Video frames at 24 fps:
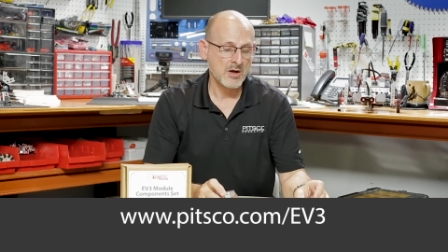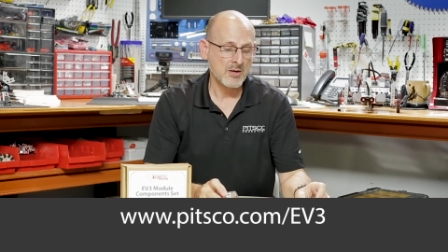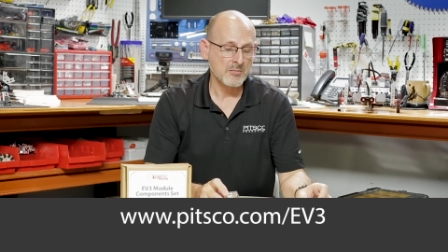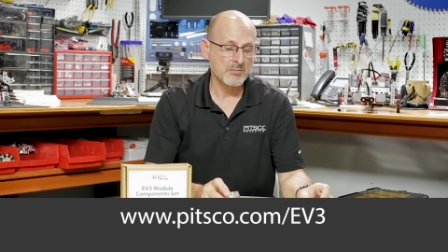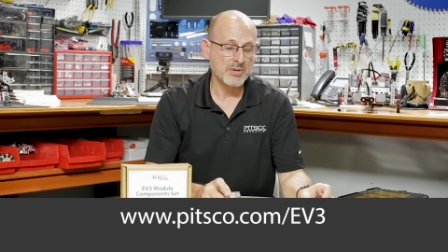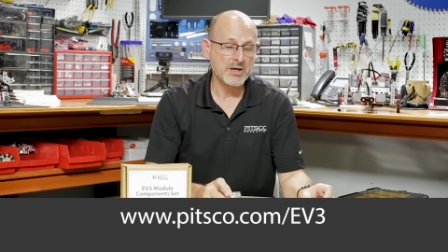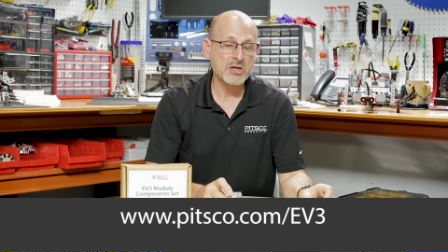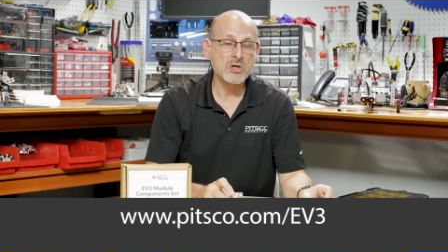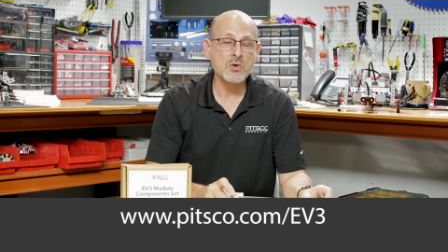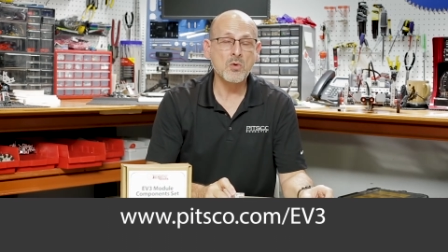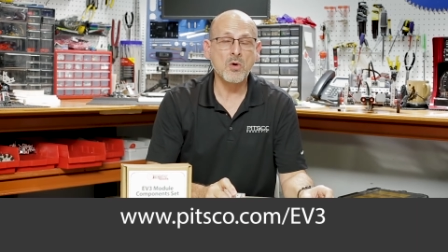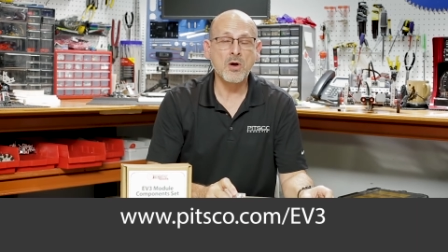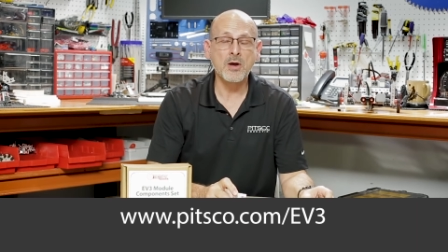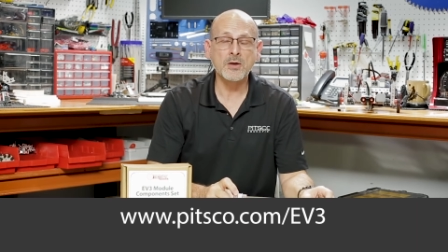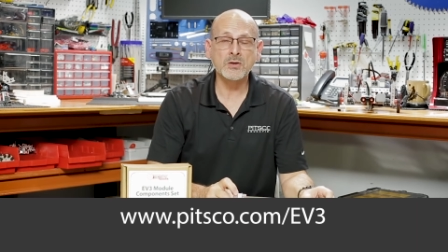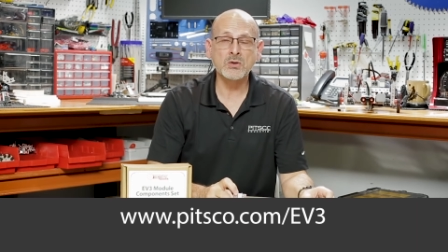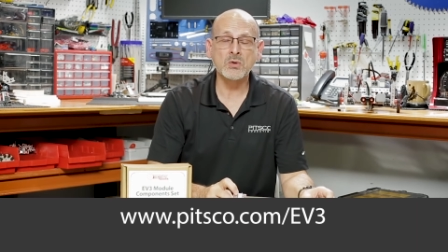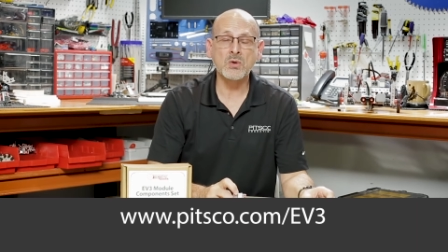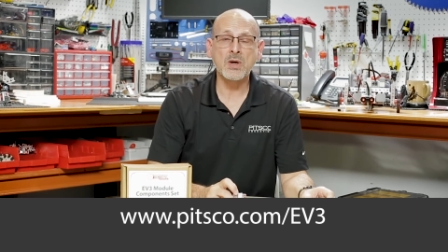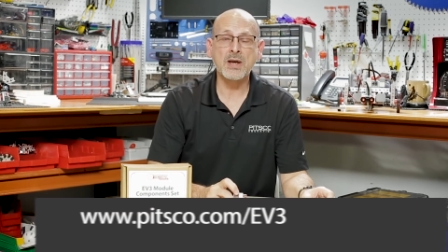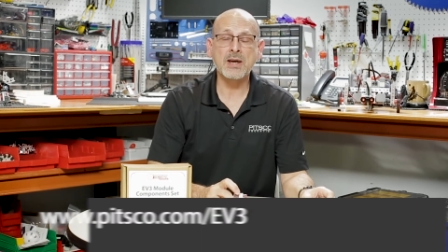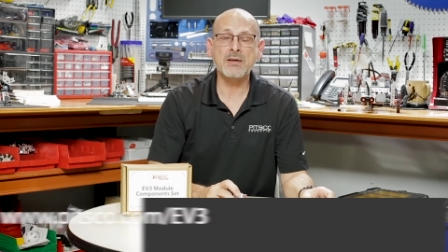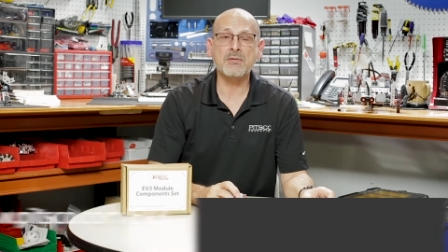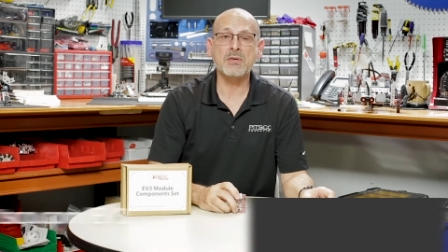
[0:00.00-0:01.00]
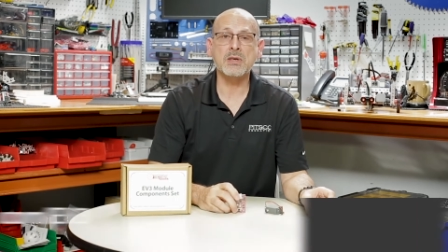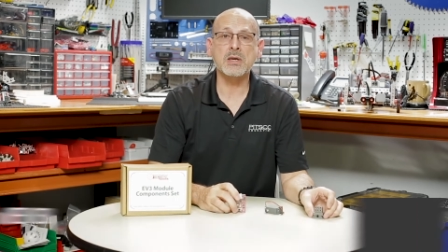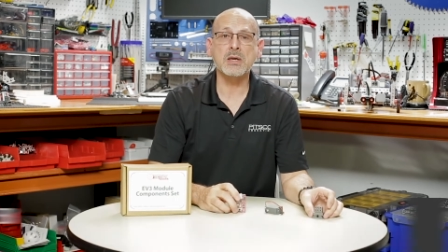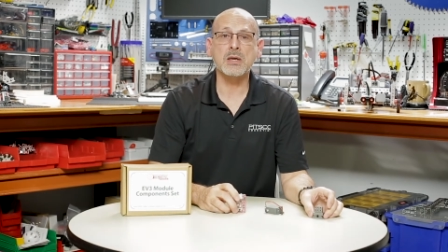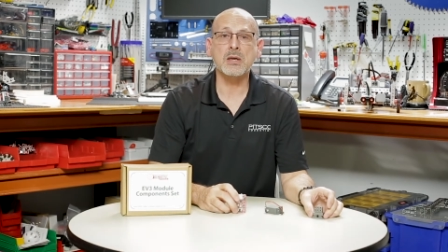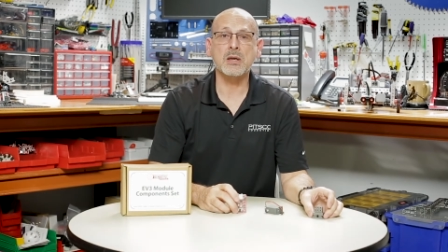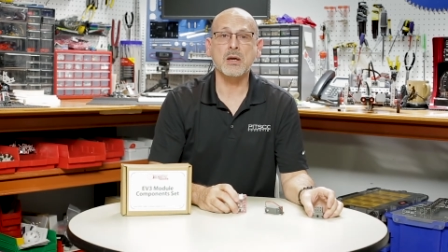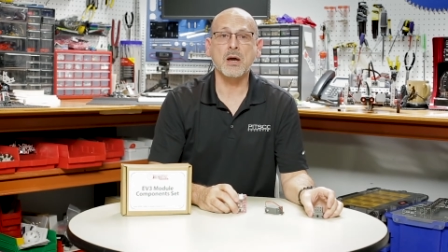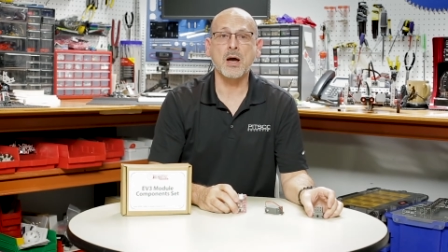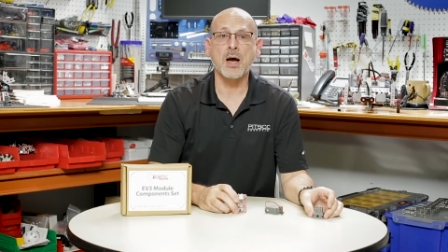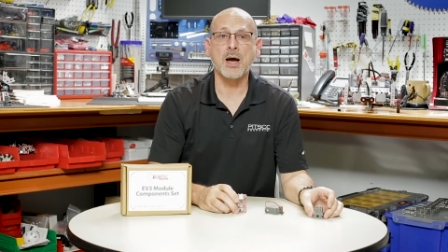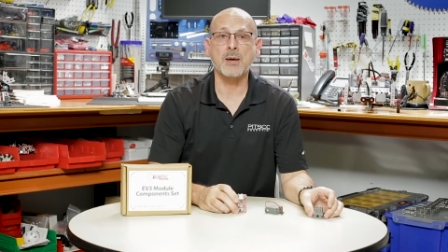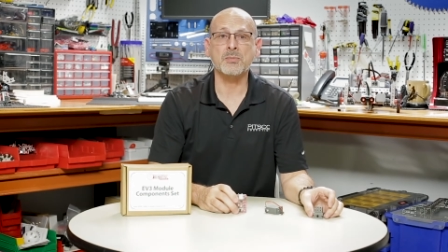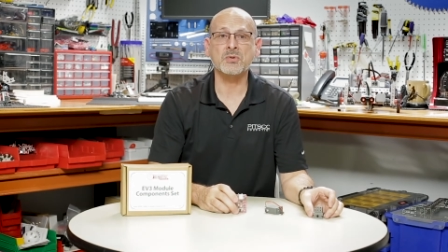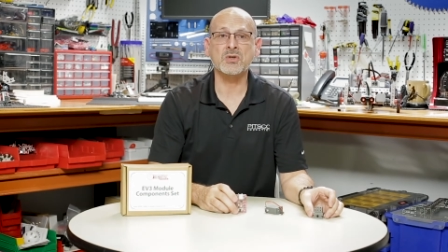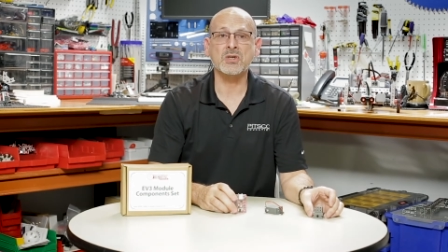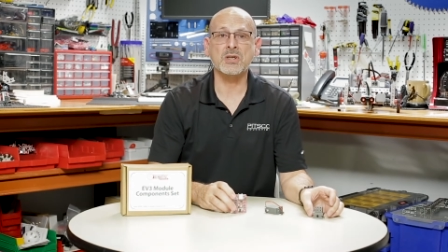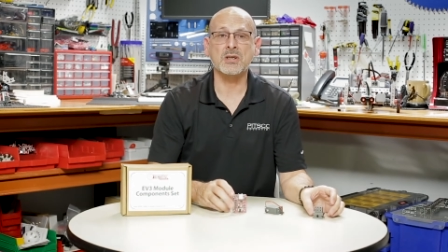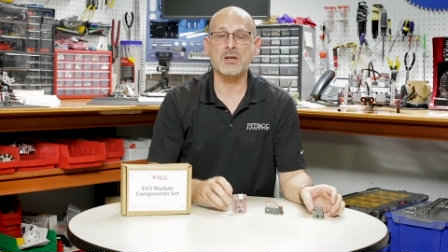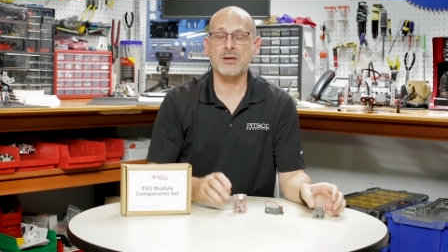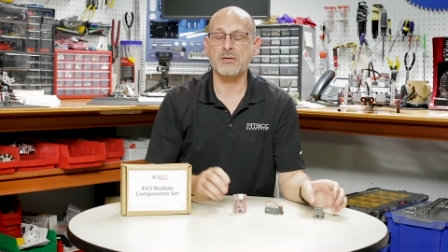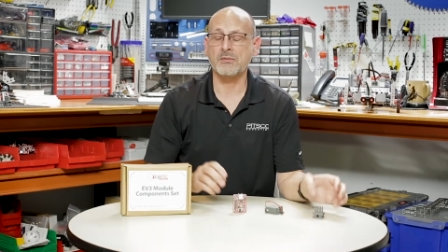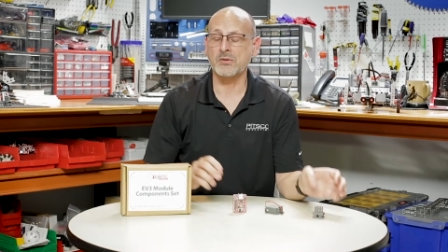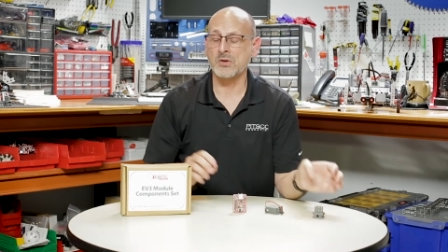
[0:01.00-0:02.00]
But you also have the
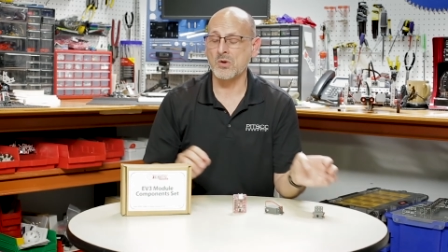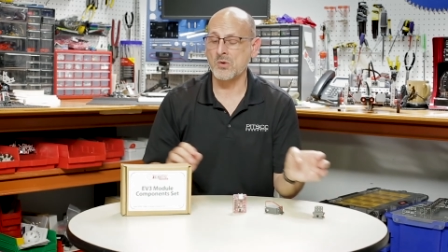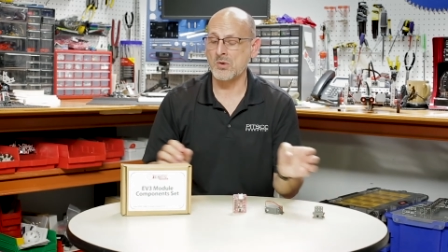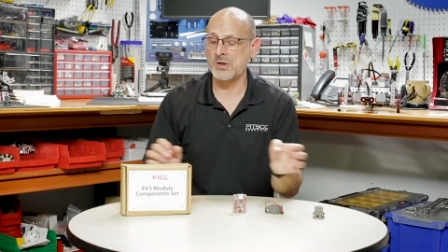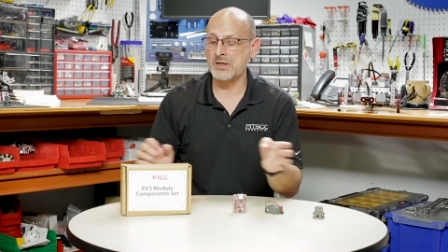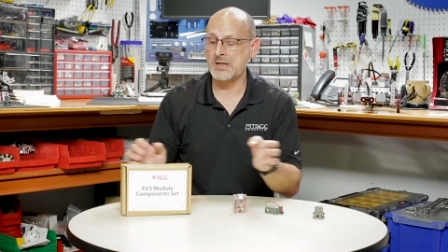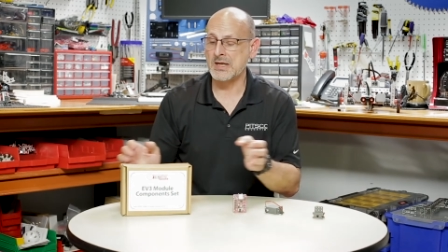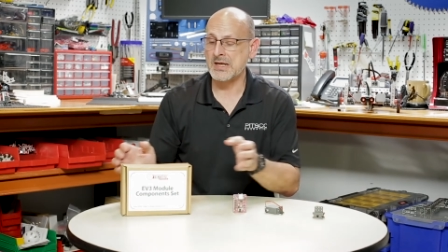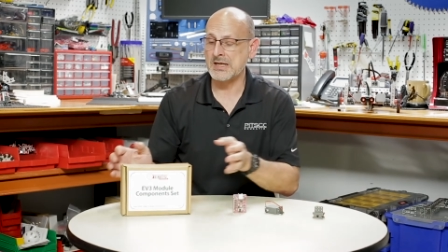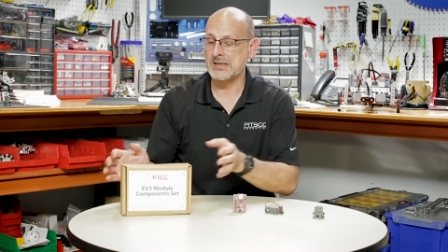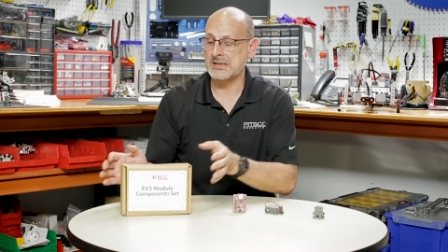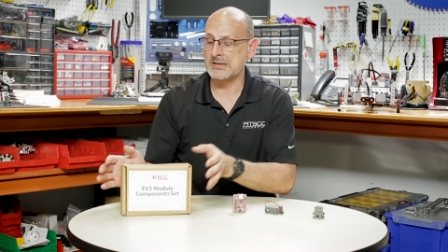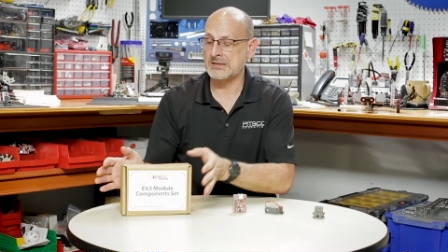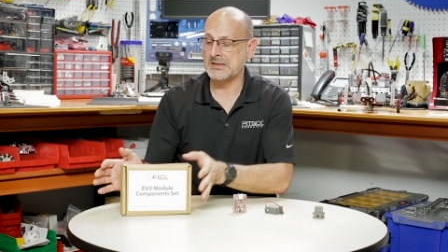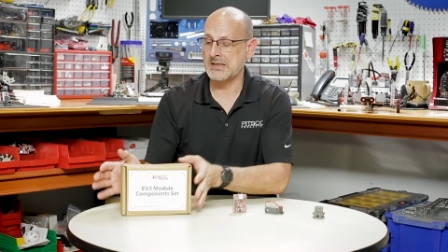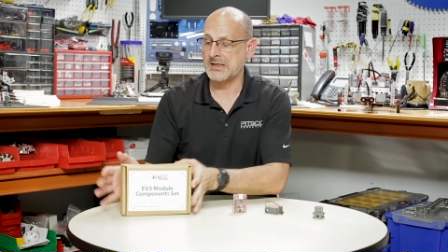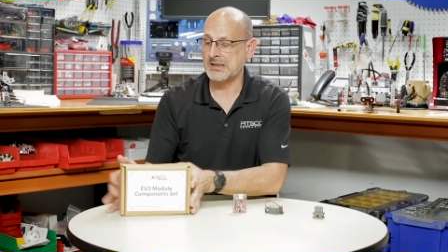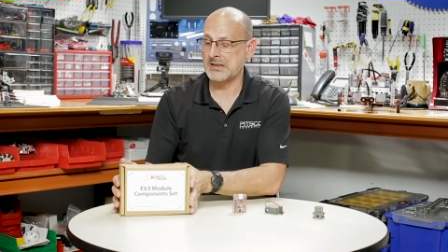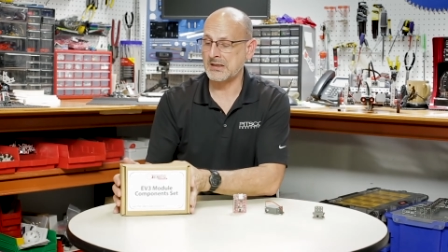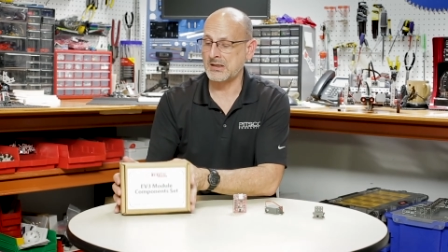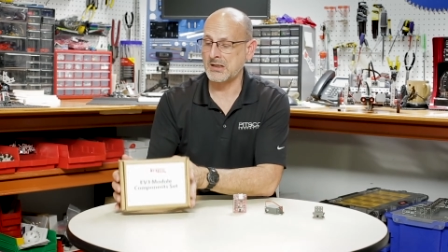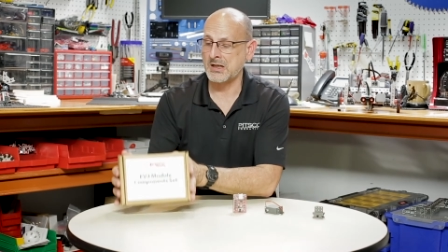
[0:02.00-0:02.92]
option of going ahead and getting